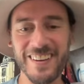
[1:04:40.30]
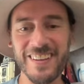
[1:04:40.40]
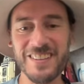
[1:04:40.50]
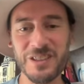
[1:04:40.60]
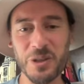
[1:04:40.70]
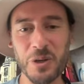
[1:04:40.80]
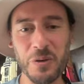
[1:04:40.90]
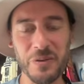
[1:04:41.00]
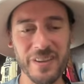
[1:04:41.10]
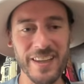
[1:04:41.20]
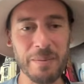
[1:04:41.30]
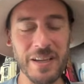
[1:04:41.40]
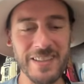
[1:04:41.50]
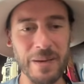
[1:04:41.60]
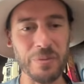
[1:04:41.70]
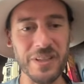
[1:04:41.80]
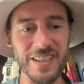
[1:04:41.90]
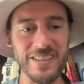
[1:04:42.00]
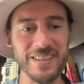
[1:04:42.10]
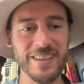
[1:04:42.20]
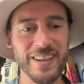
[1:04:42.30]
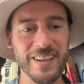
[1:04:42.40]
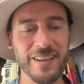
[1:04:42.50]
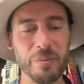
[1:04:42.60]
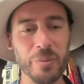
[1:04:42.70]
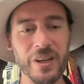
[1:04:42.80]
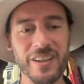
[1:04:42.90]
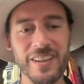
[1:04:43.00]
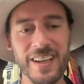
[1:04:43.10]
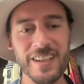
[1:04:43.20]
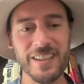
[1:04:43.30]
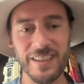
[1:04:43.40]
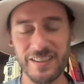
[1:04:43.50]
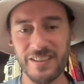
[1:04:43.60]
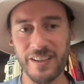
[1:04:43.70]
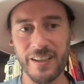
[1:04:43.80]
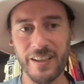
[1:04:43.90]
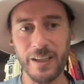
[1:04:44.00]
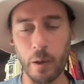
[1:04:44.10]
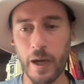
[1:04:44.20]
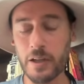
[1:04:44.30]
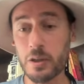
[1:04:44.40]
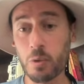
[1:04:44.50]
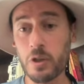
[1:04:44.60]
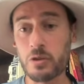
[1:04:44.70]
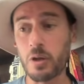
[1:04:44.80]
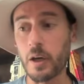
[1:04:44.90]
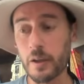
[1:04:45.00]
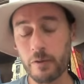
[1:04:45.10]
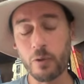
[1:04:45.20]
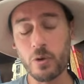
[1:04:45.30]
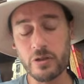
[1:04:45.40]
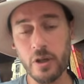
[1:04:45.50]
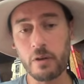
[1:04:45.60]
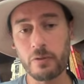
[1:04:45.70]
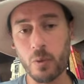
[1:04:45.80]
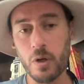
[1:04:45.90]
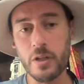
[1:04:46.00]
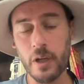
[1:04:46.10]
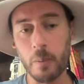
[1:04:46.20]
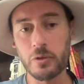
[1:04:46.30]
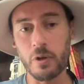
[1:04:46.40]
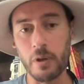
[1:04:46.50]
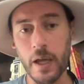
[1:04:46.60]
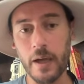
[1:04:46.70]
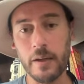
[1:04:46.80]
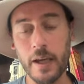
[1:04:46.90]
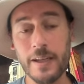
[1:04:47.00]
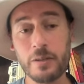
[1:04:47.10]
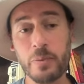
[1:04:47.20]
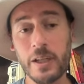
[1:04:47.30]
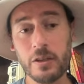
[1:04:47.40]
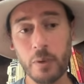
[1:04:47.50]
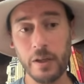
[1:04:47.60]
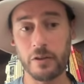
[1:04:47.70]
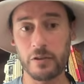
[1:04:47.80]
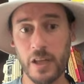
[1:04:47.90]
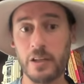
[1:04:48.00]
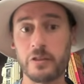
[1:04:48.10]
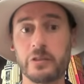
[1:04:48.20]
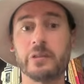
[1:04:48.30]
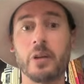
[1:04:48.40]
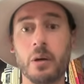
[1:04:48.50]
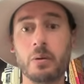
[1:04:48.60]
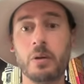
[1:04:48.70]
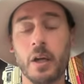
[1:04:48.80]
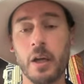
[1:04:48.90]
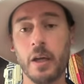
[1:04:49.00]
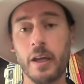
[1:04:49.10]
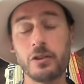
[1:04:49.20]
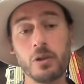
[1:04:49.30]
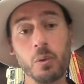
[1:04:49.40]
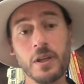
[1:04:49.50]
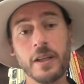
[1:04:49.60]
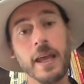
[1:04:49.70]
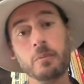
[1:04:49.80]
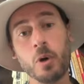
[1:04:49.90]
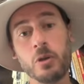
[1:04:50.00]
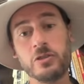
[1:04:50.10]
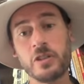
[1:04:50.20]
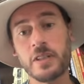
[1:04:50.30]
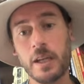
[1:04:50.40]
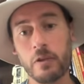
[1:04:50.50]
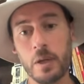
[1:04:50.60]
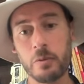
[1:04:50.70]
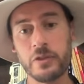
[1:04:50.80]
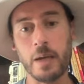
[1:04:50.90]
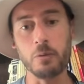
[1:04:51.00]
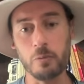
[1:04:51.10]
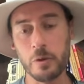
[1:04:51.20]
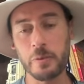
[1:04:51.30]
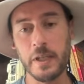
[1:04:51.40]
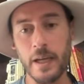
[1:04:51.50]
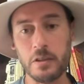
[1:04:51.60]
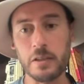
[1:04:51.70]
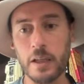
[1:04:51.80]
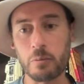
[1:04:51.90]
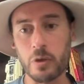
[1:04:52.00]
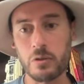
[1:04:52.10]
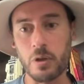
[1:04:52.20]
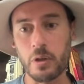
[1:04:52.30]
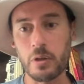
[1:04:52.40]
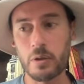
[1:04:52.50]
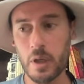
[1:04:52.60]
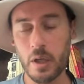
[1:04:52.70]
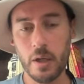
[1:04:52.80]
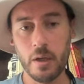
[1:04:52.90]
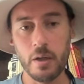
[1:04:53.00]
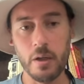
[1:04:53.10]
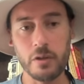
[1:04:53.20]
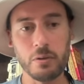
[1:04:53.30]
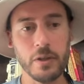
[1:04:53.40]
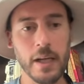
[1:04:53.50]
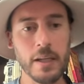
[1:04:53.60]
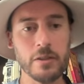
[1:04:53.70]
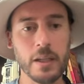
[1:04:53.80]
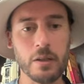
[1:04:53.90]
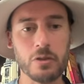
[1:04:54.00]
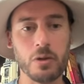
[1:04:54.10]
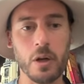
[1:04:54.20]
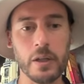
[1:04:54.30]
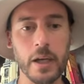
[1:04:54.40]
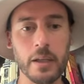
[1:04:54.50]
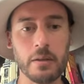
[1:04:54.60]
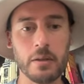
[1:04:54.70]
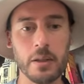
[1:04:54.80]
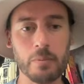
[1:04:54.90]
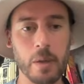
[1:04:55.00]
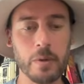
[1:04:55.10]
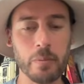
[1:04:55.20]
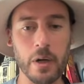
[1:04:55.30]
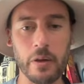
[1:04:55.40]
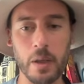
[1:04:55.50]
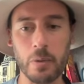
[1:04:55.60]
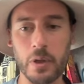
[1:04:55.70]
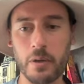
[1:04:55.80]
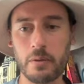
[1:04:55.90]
So that makes that pretty easy. But Knight is like actually really strong. 4-star Forge helps a lot. And his biggest weakness is that he's slow. And so when game mode just give him set movement speed, he actually gets much stronger. So Knight is like a strong Knight. Probably better than Leprechaun.